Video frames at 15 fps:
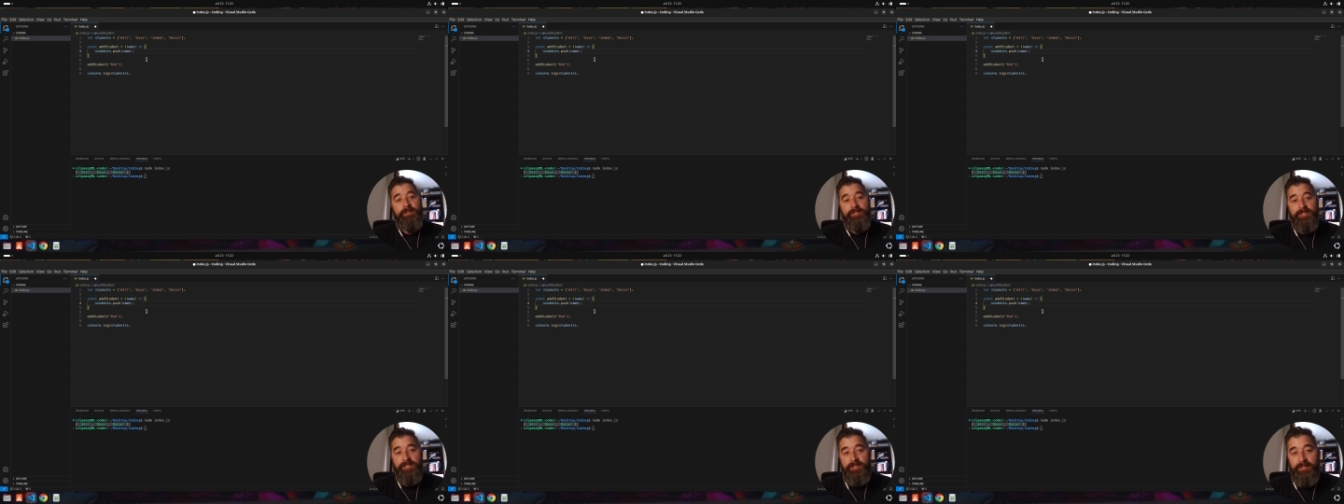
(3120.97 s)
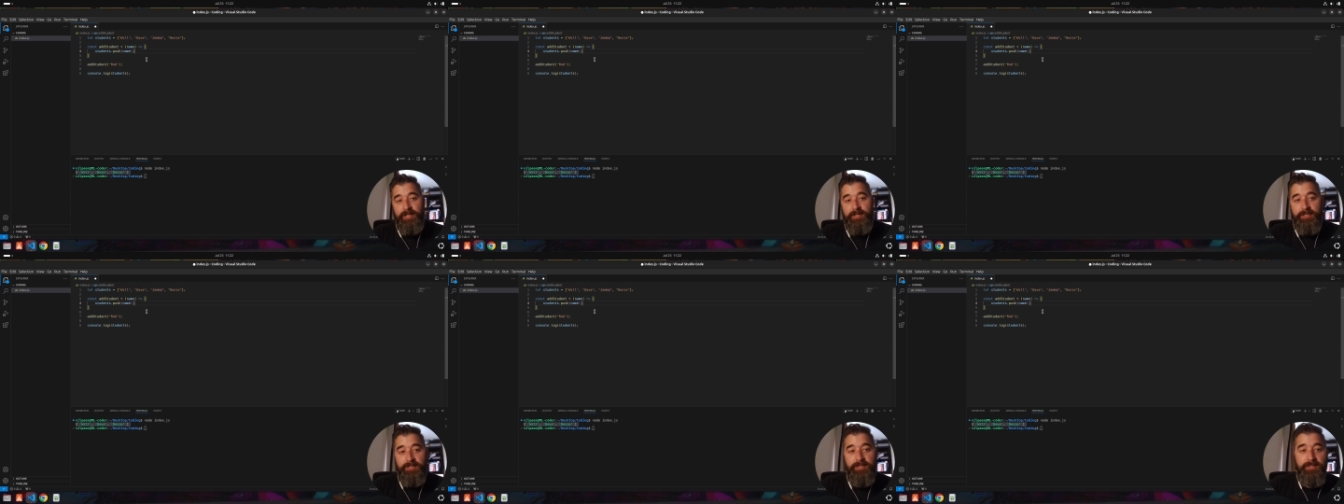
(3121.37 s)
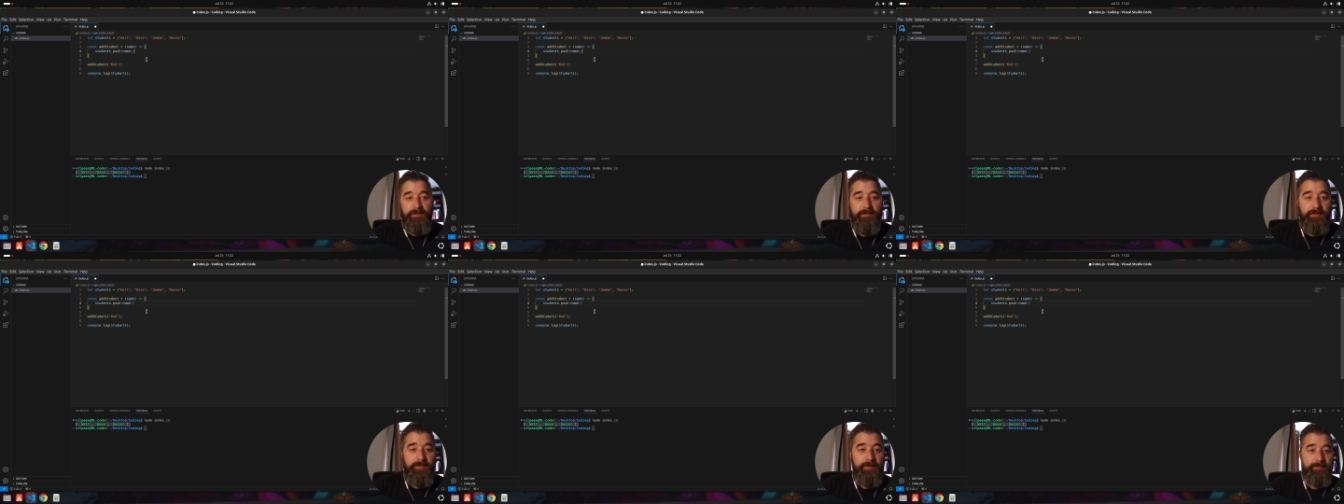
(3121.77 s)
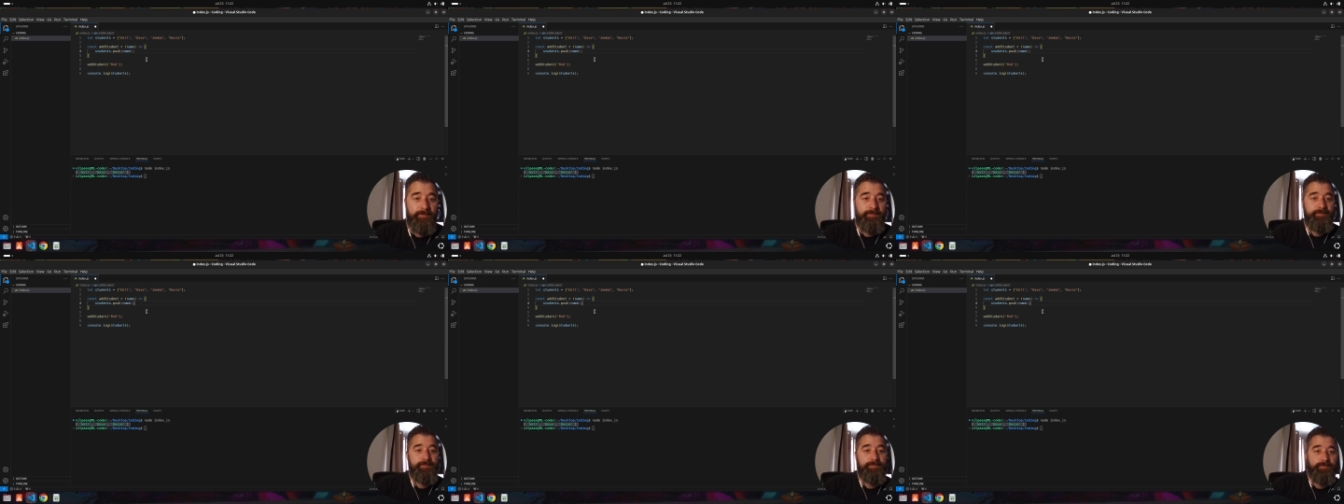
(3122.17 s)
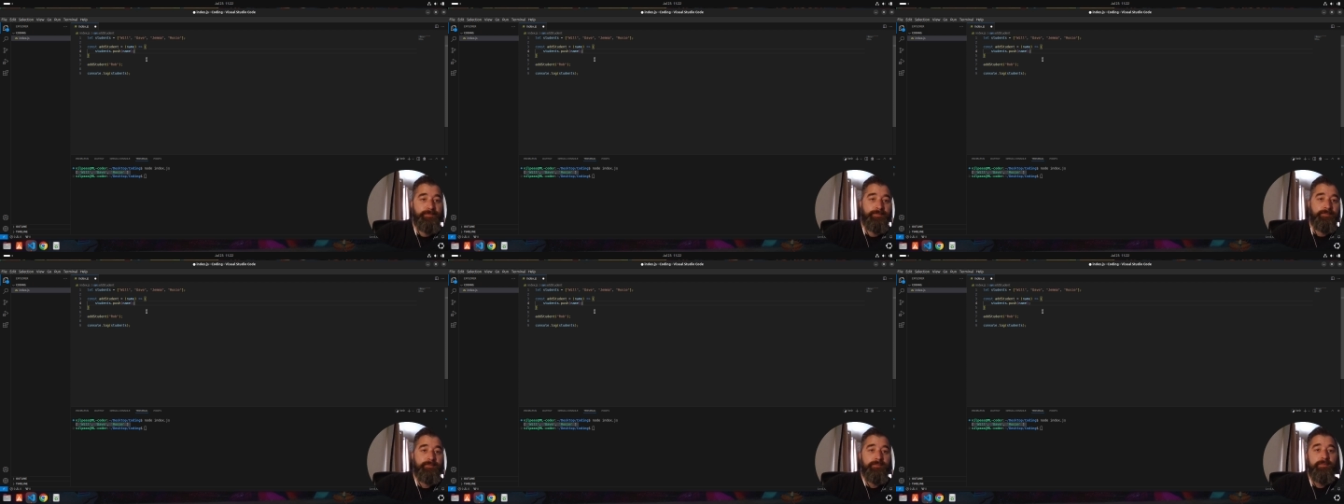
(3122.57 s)
the syntax is different.
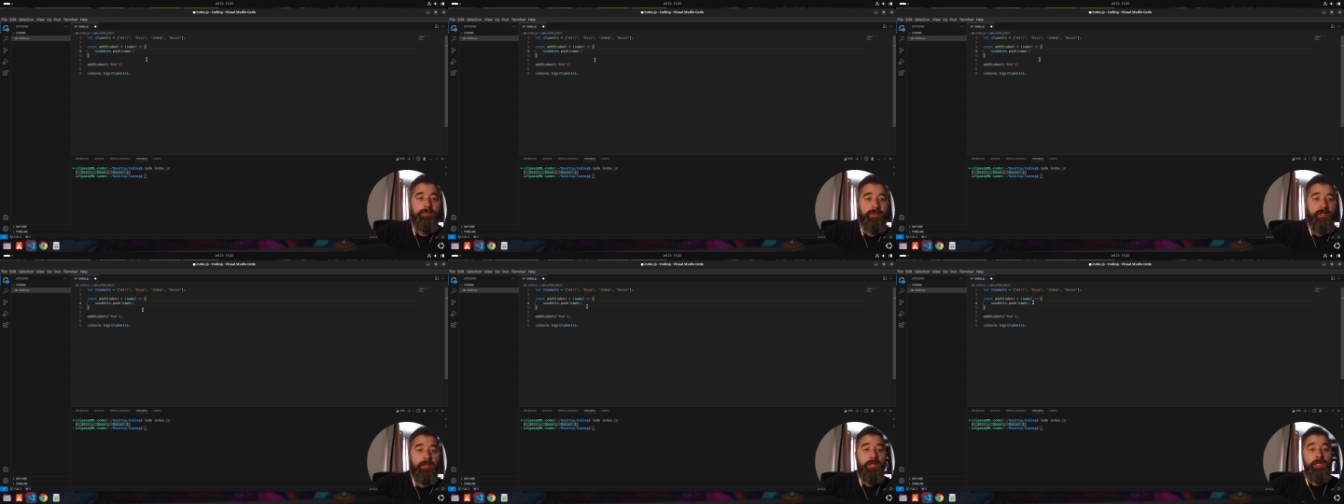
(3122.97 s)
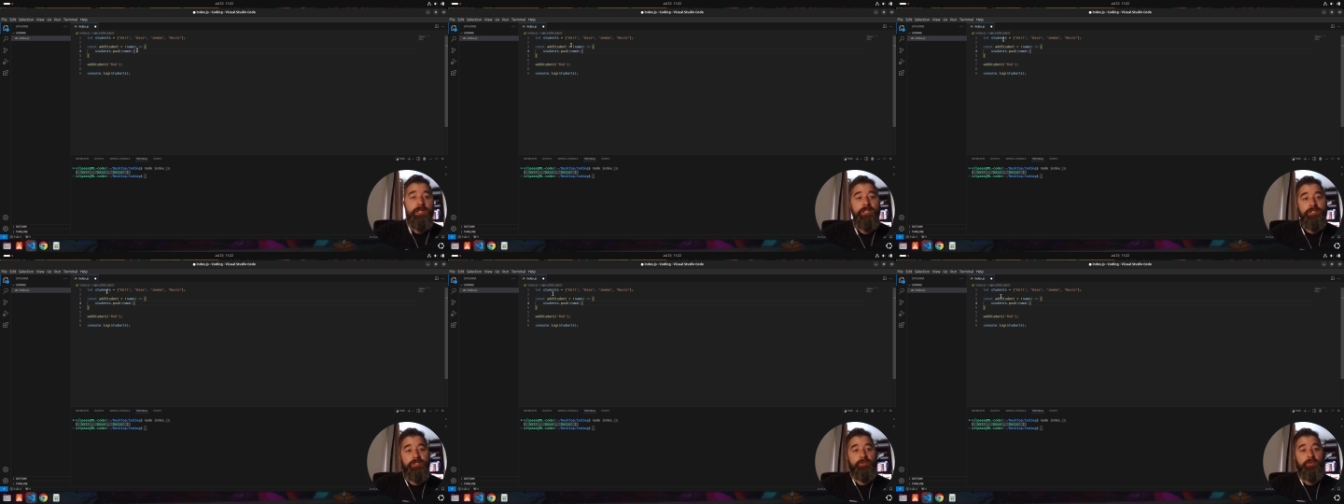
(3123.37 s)
So